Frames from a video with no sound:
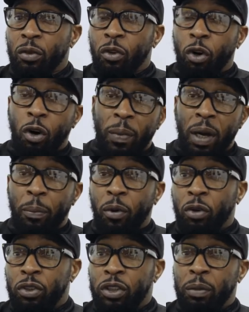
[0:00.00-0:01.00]
All my
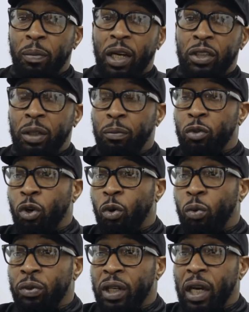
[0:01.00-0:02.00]
boxers in my gym
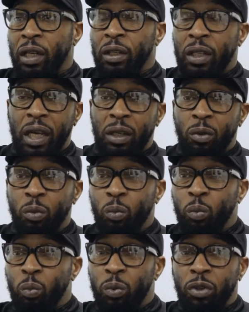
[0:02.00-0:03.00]
know that, hey,
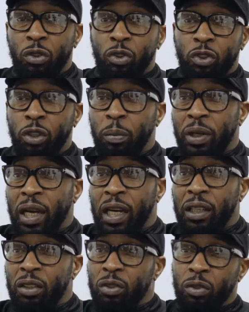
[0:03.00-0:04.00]
we're not just going to be
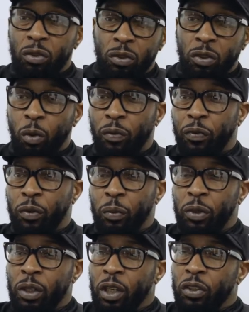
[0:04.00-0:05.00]
like going for
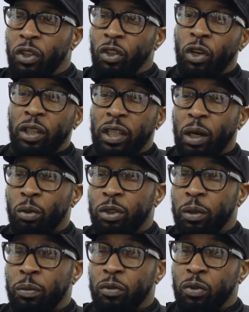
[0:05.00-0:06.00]
them. They learn now
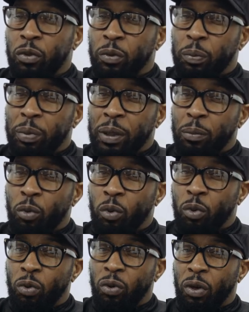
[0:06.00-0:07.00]
to be
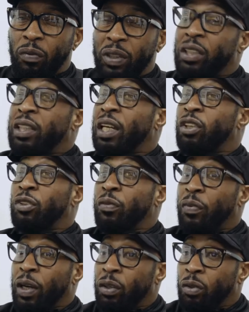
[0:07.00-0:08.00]
more of an intelligent
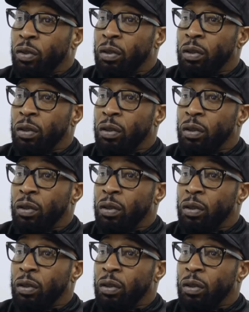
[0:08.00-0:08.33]
fighter.